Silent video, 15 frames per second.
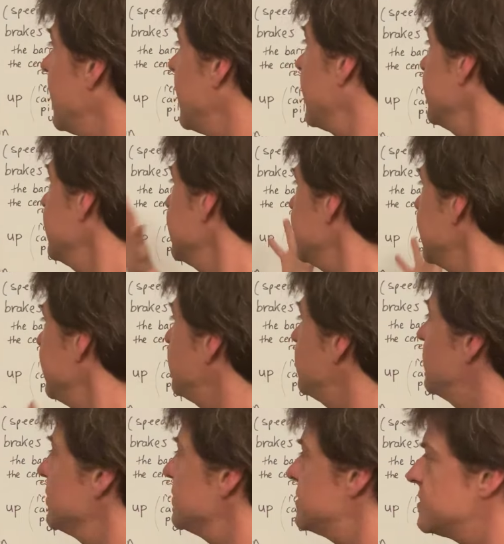that it's
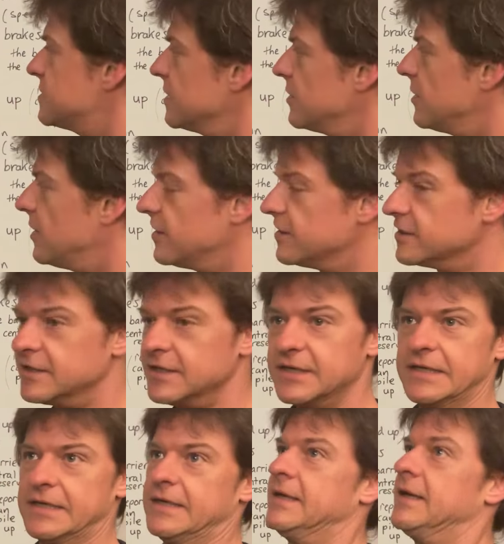good to learn
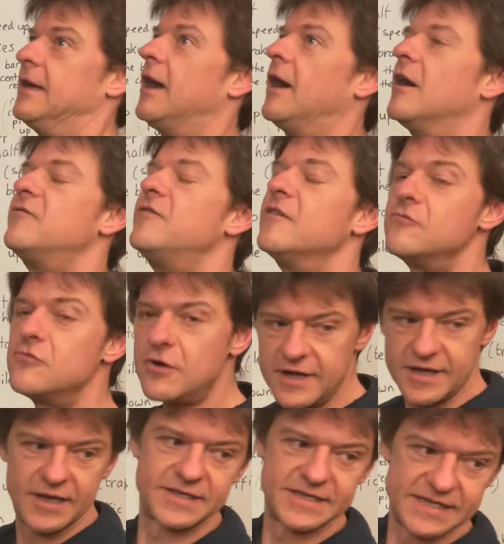a
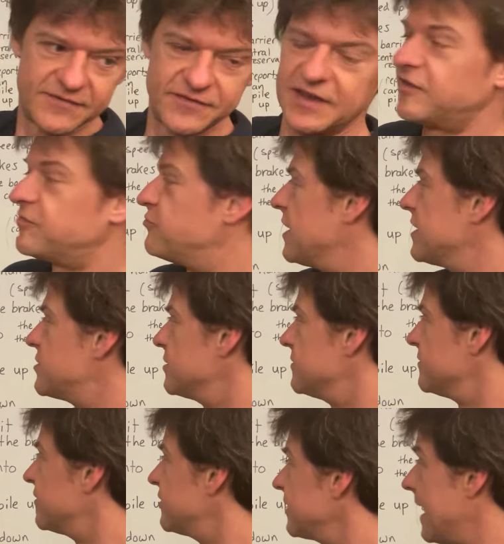variety of
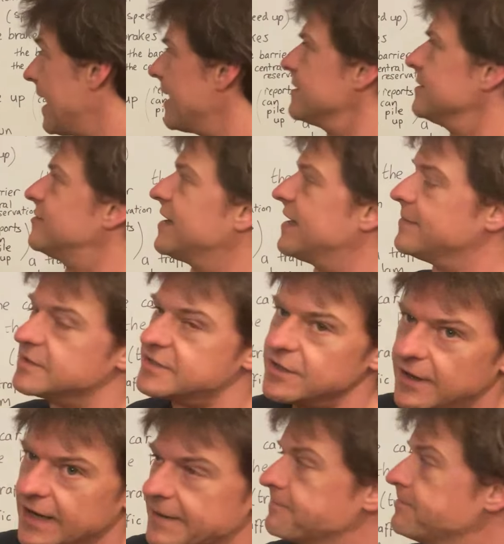expressions at the same
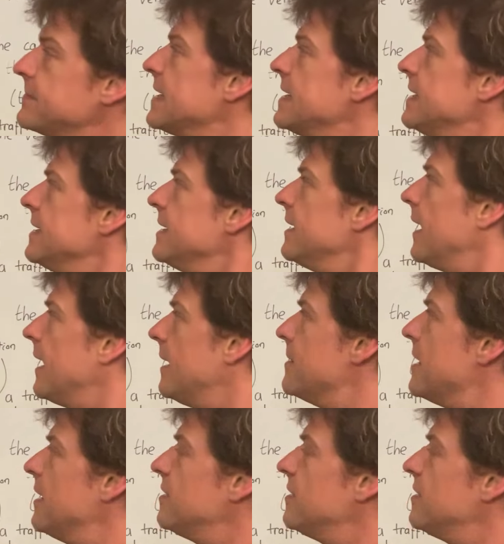time um,